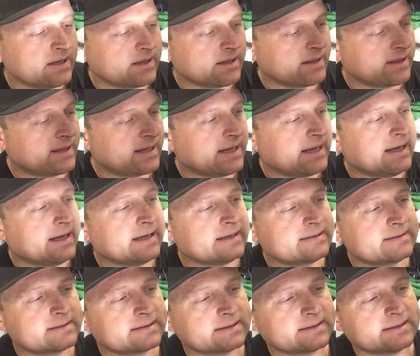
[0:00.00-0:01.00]

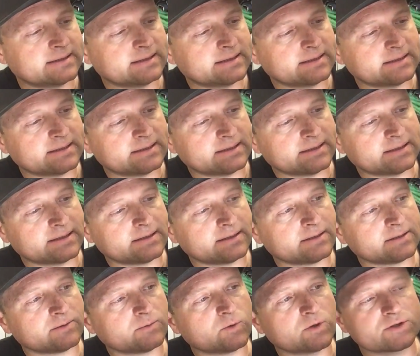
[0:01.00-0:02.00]
that
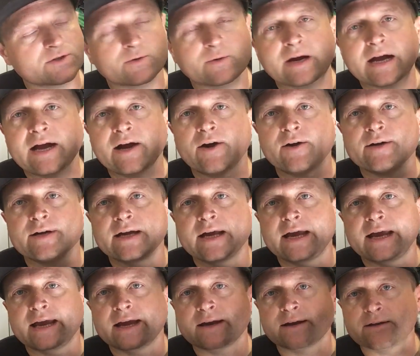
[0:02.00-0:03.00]
was around,
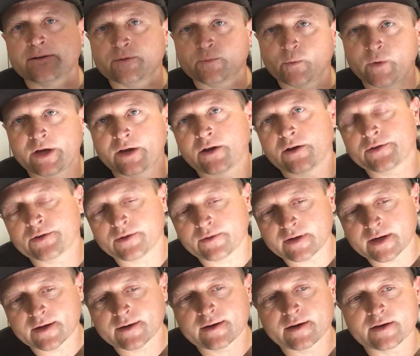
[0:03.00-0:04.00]
and we all know
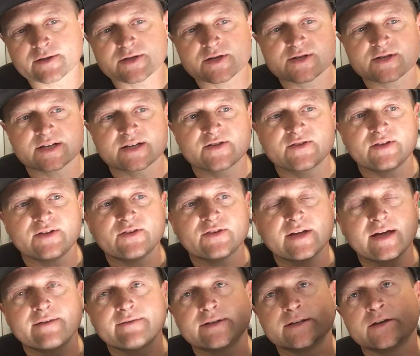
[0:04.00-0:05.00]
our car's a
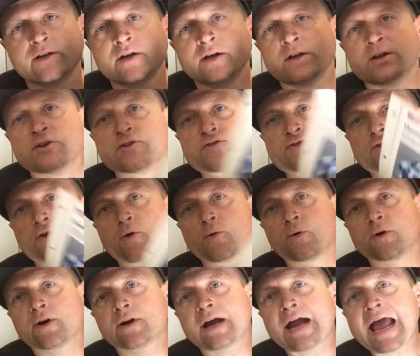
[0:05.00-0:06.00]
67. So
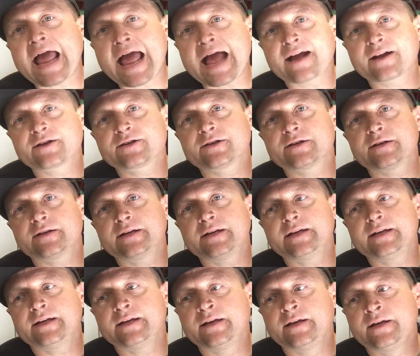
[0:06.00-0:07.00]
we're
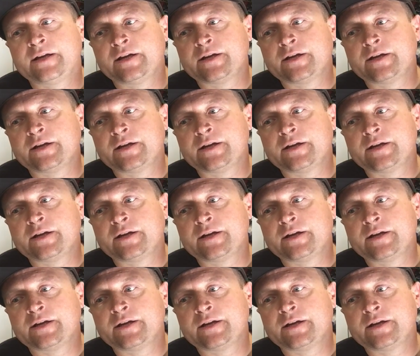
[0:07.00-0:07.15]
actually,